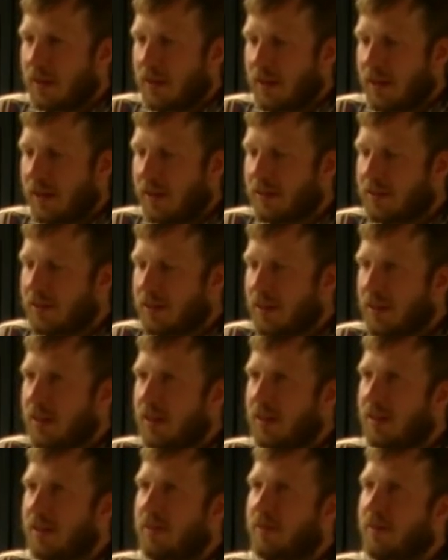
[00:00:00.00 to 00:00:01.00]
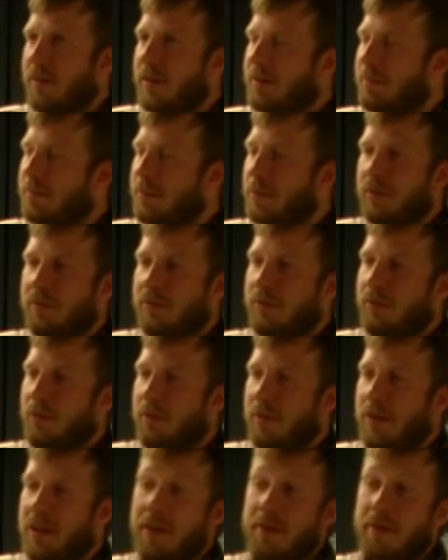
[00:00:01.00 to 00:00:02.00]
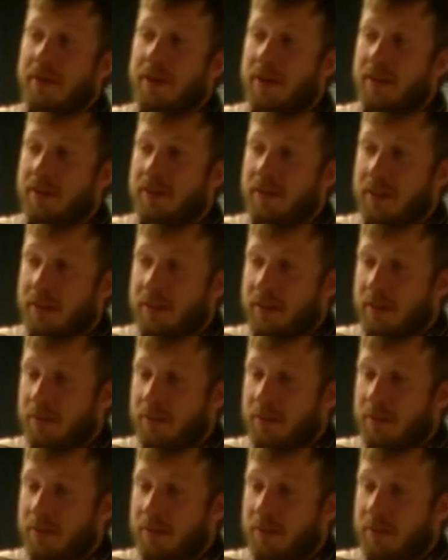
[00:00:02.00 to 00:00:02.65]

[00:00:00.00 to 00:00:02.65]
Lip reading: It's a very beautiful area that